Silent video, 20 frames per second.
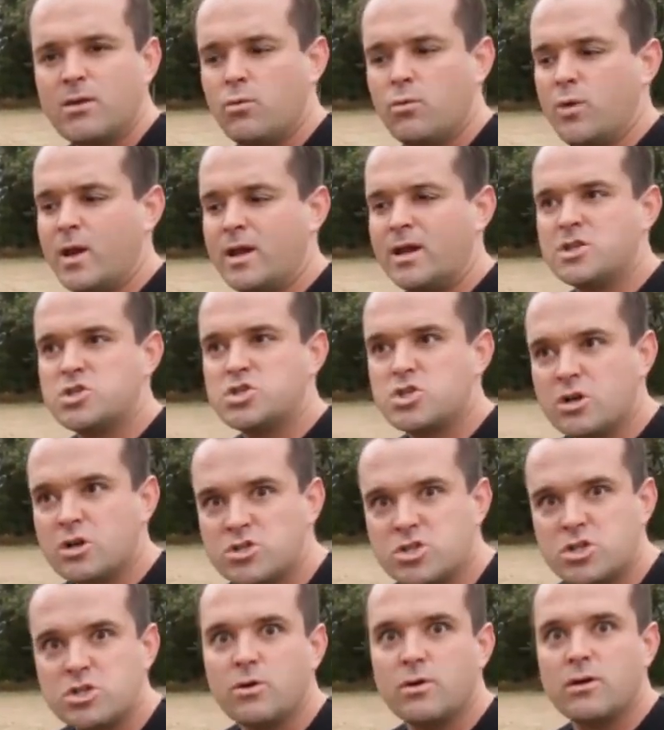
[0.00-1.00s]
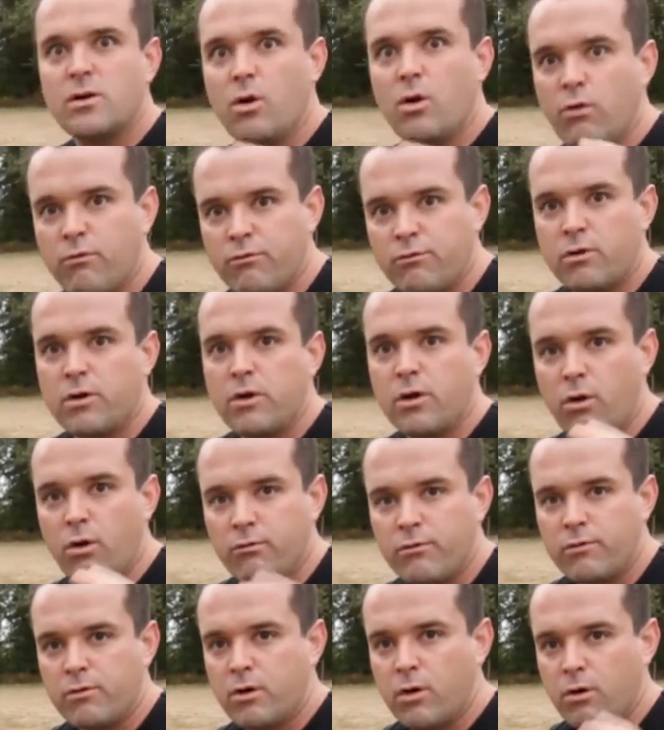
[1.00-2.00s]
When he starts to do it over and
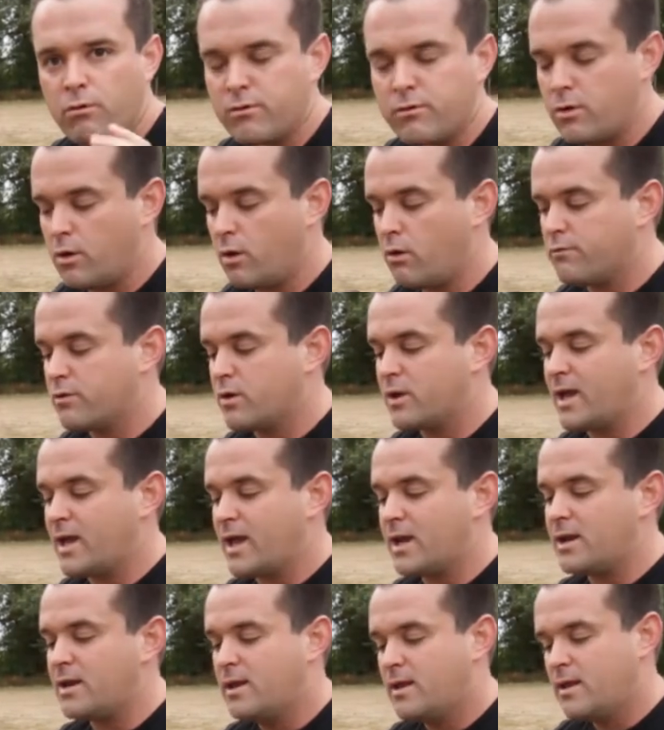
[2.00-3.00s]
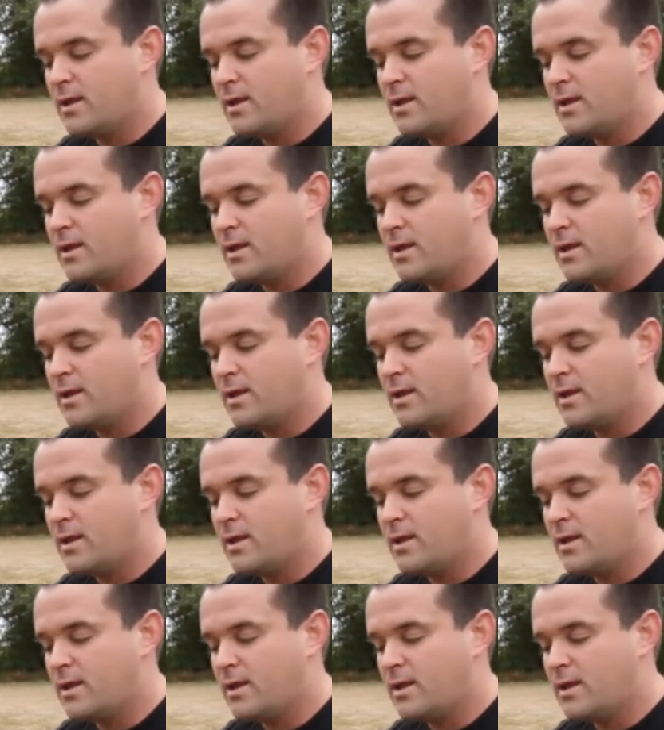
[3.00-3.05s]
over and over and over again,